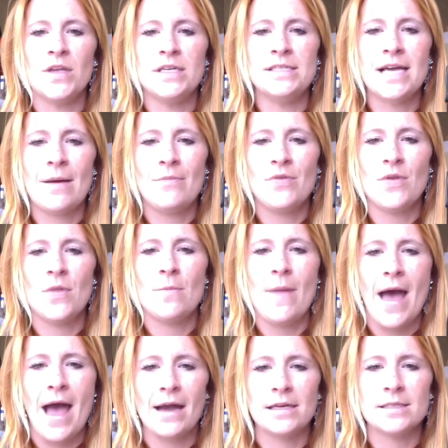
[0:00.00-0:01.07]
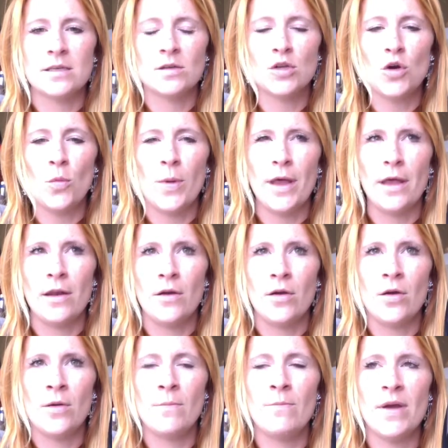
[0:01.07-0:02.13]
depth of the bag is a little bit
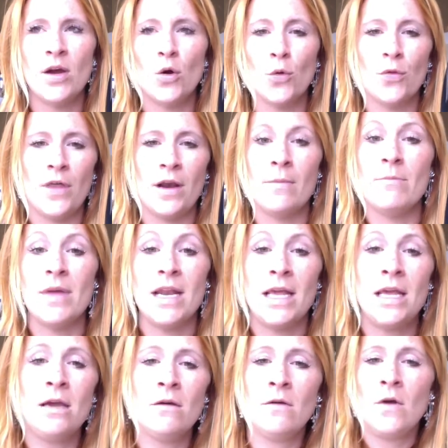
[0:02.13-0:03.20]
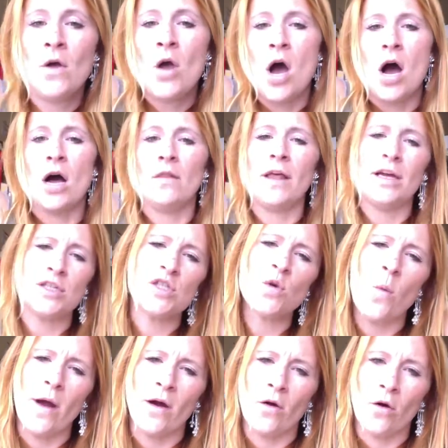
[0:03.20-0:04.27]
bigger than a mini, like a
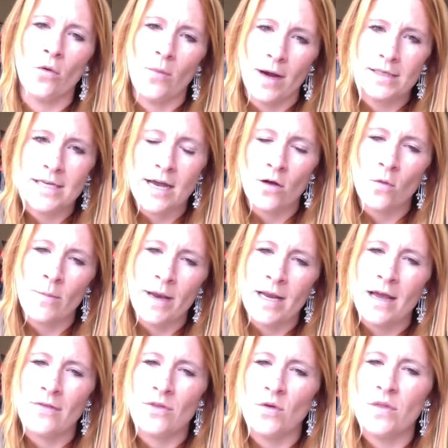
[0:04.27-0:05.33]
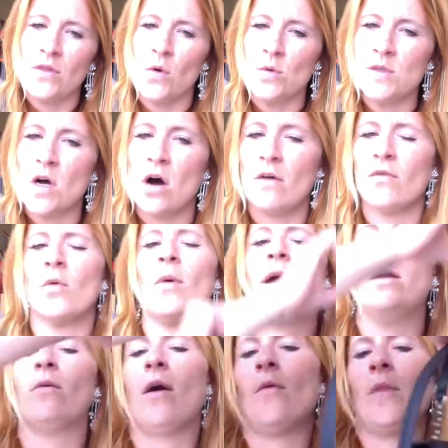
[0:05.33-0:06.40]
square or rectangle mini. I think those hover
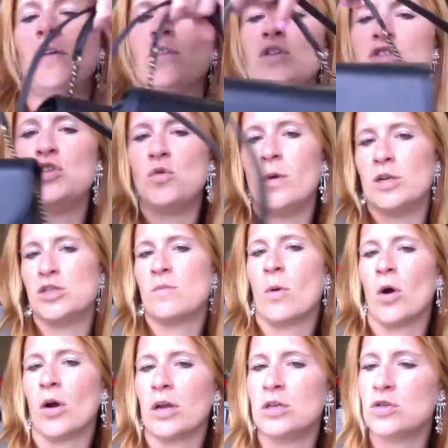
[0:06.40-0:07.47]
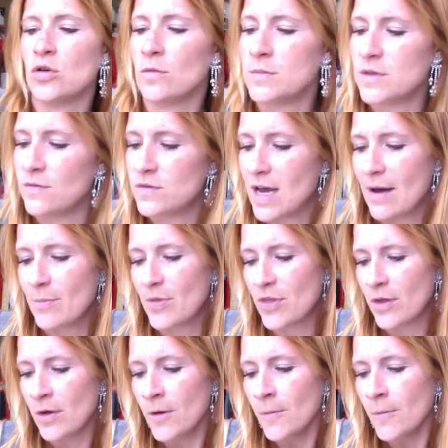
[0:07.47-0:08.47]
right around like the 2-inch mark in terms of depth.